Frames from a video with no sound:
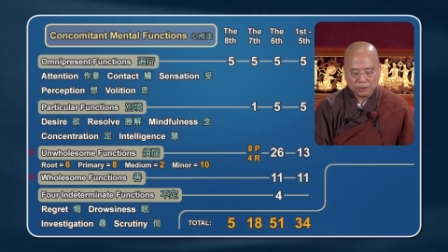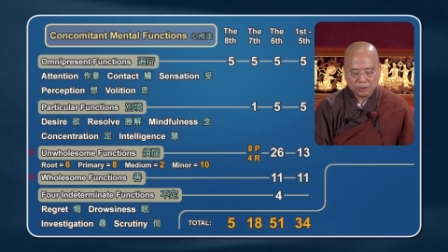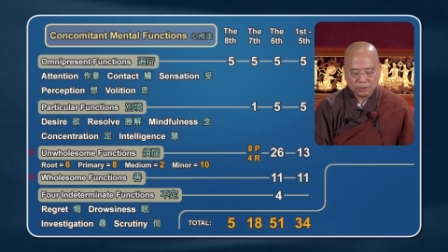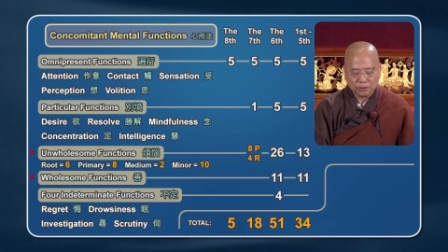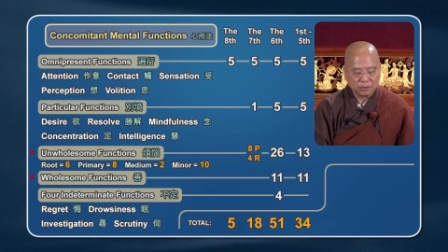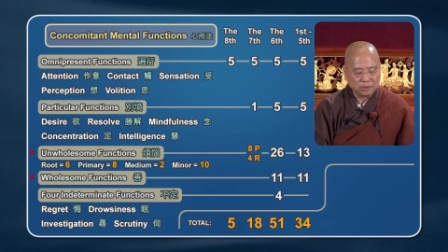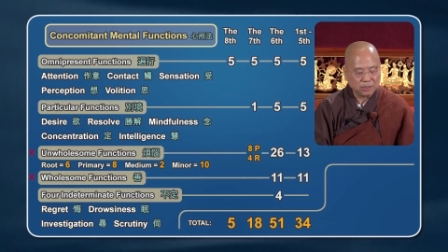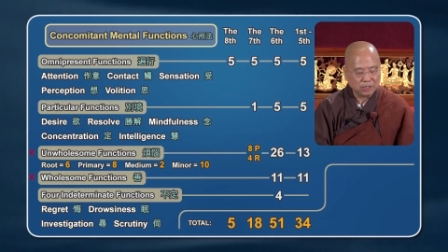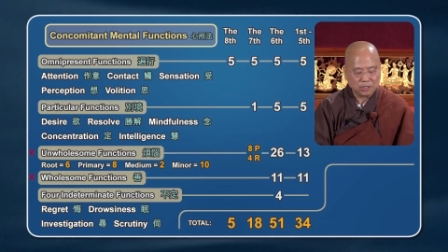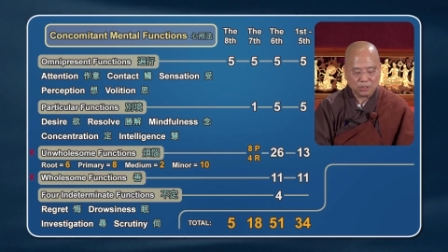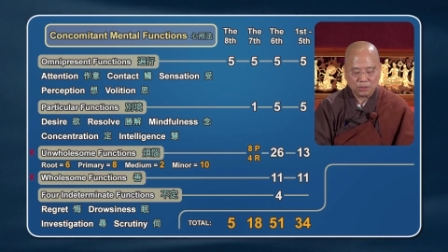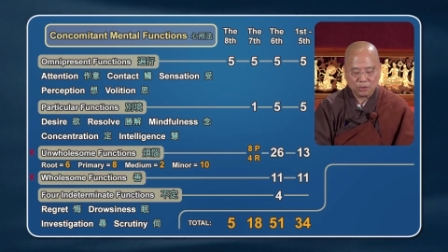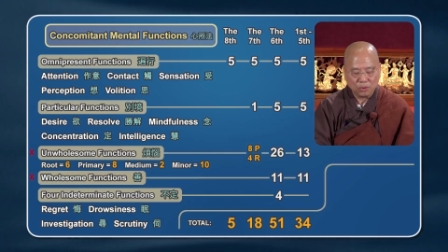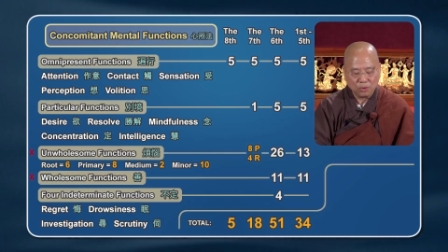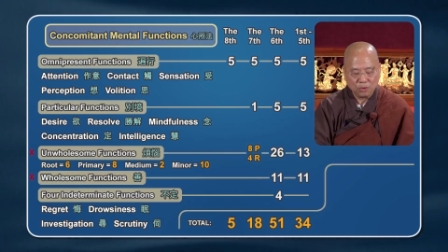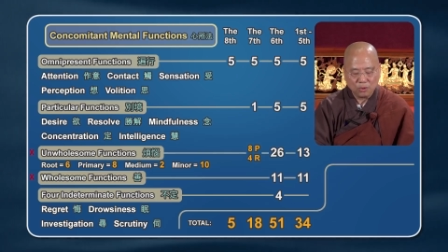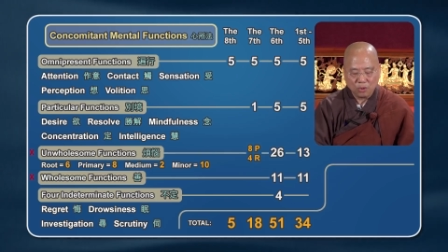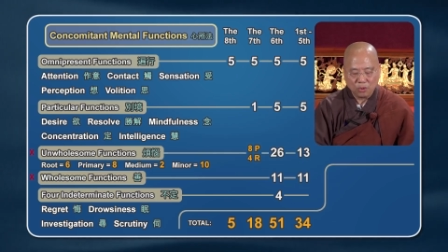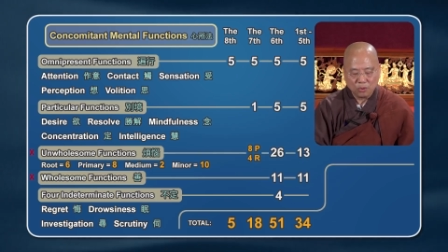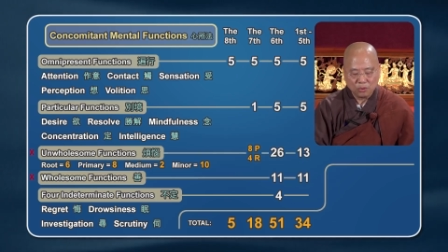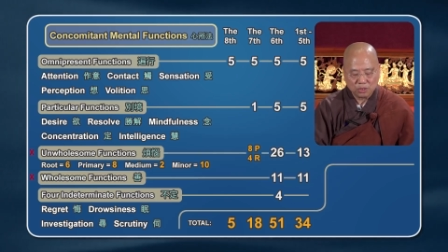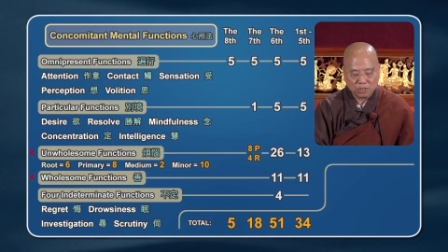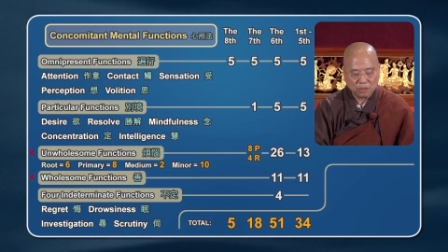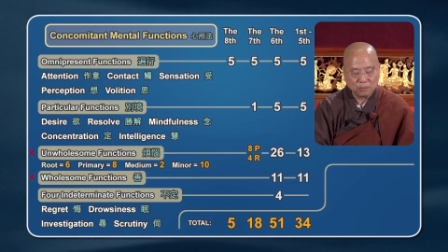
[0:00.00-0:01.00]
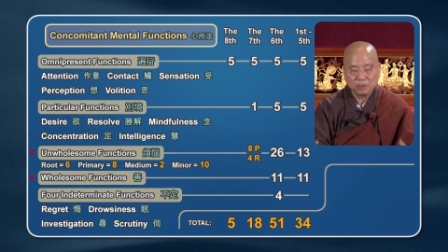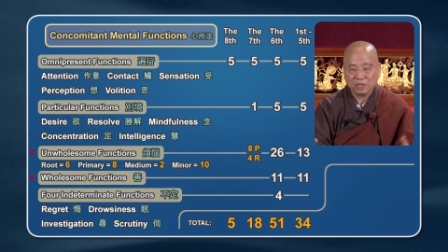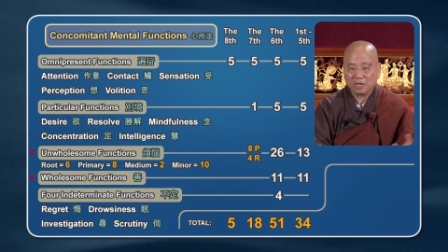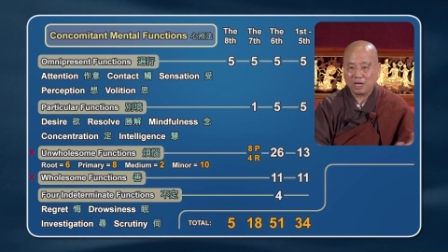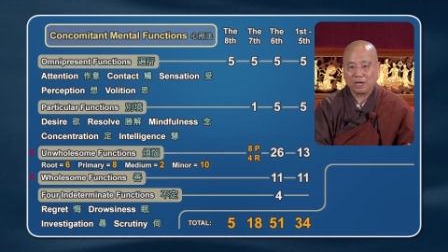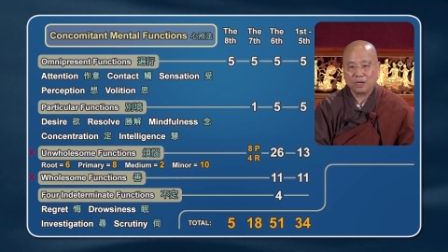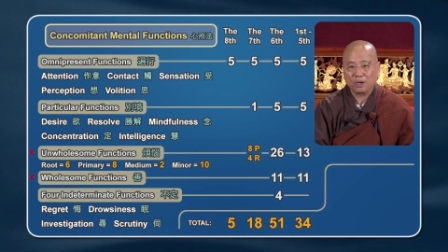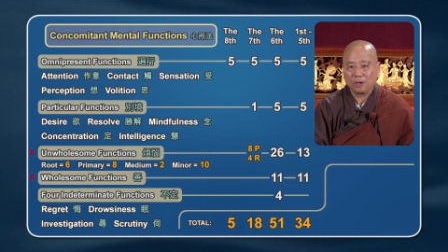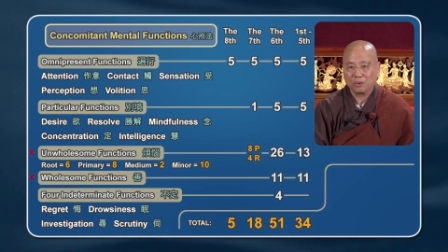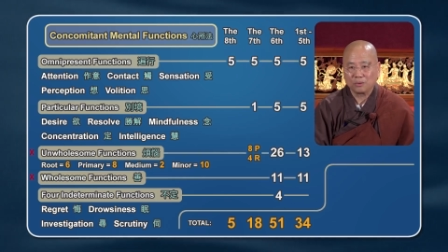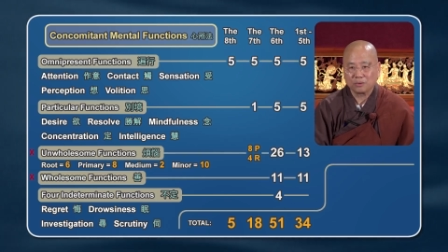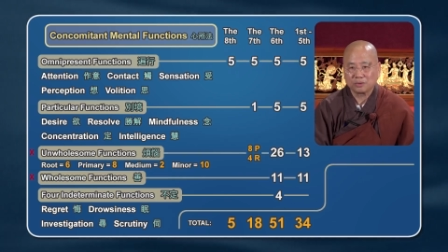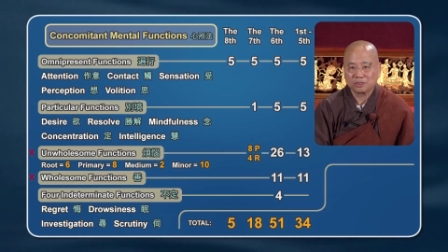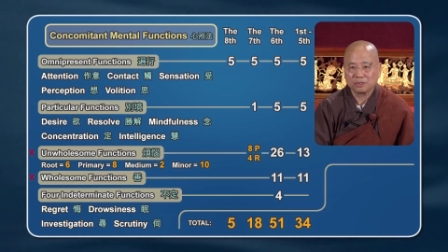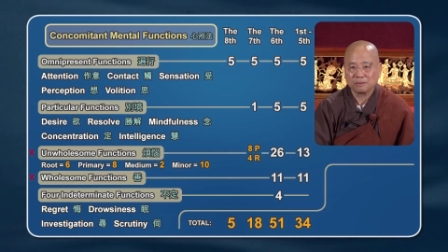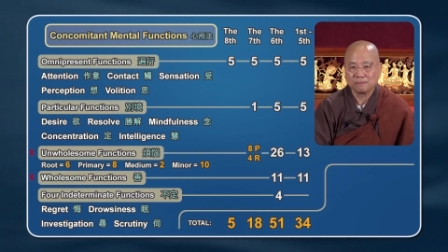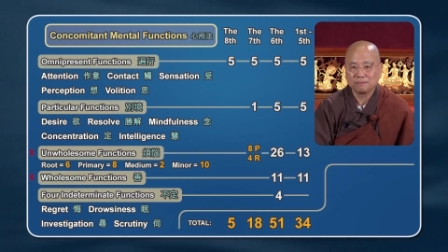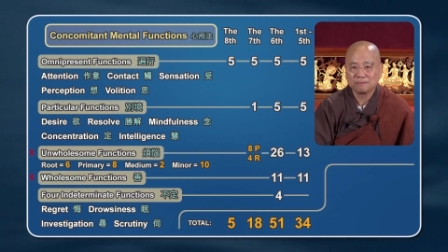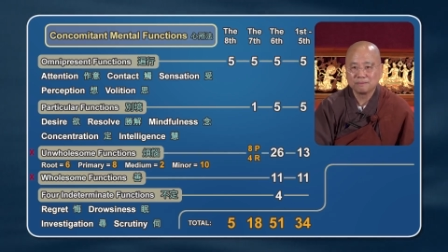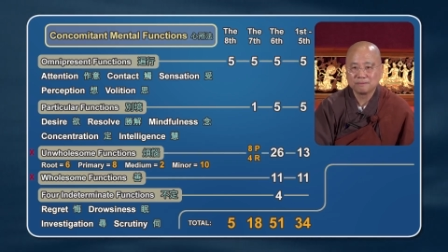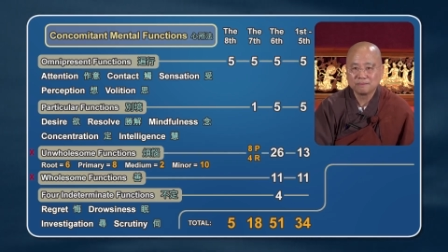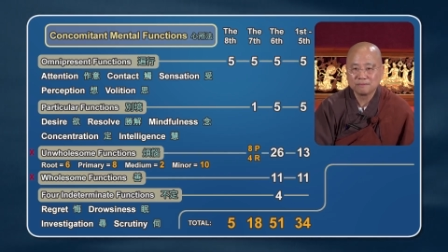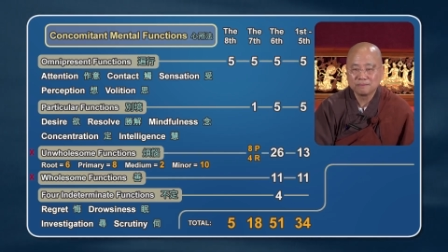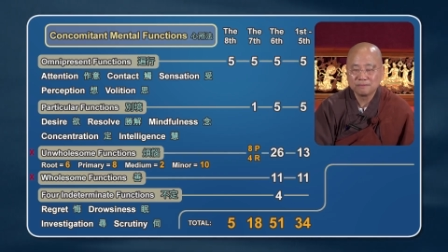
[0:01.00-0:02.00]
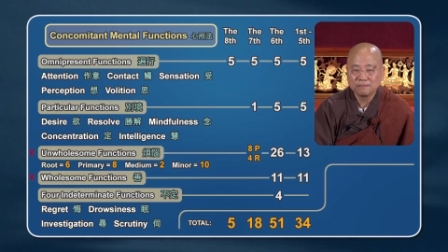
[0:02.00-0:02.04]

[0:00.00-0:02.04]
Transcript: So there's no wholesome and unwholesome.